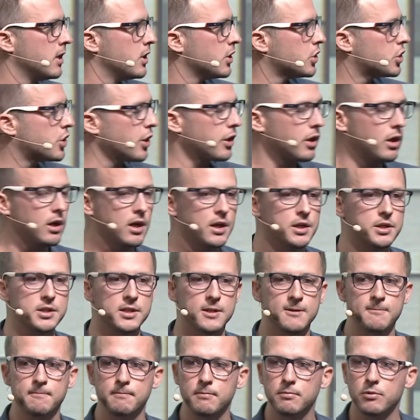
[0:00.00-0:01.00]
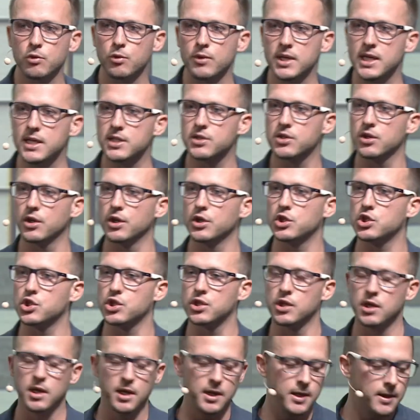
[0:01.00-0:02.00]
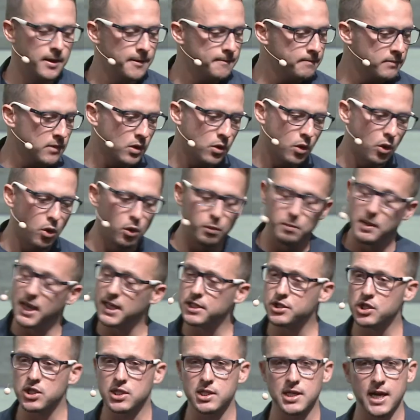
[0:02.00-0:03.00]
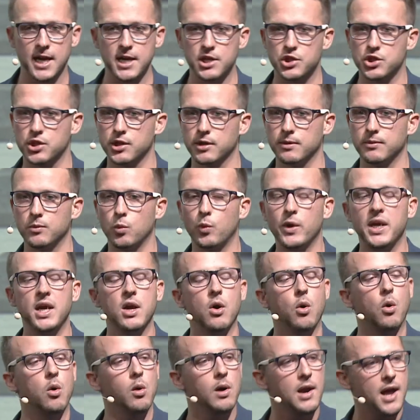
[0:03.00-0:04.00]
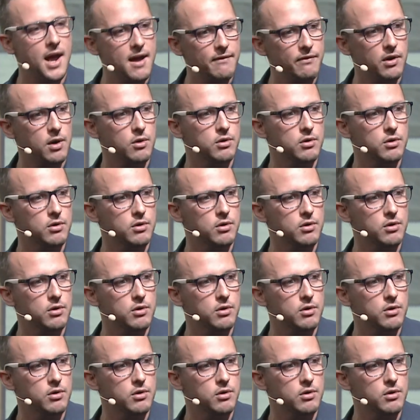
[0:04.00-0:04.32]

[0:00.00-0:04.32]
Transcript: journalism, research, or legislation, we all have our